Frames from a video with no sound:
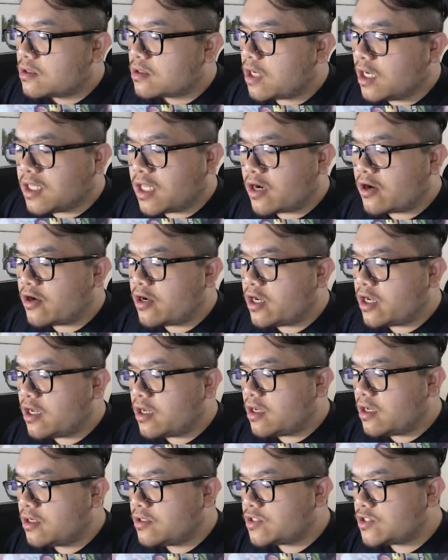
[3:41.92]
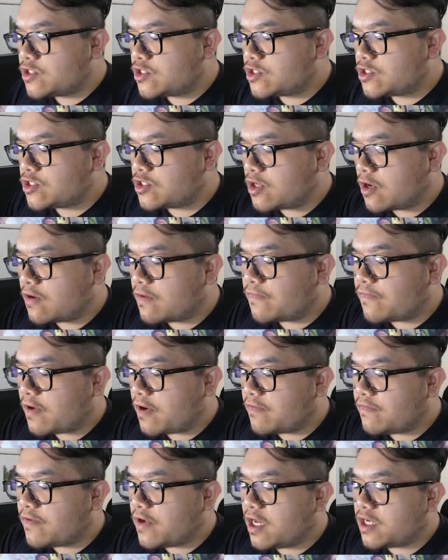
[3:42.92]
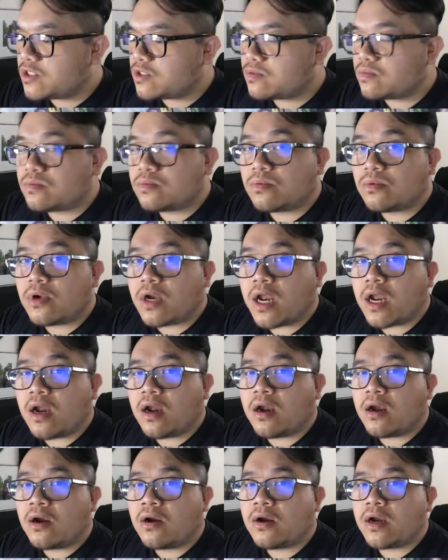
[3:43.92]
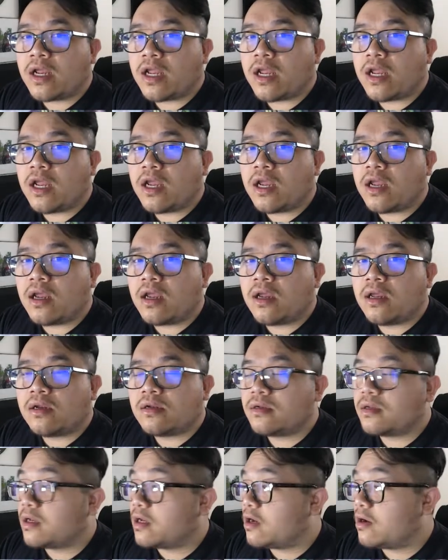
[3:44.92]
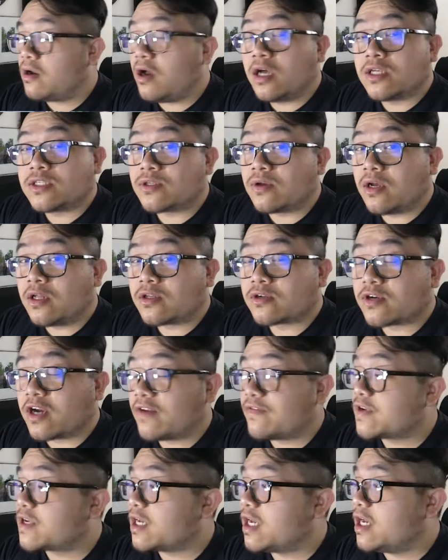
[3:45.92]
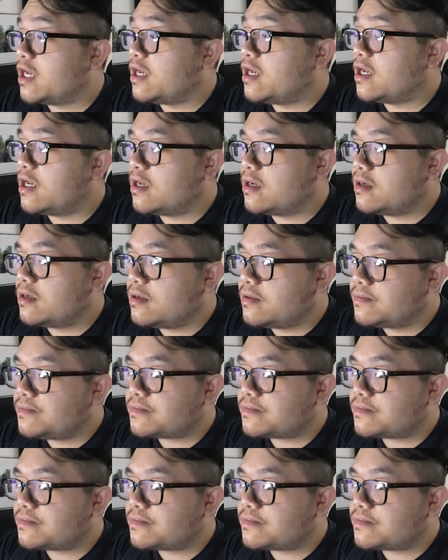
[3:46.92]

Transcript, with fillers: Galarian. Surfarfish. Rare and also holographic, and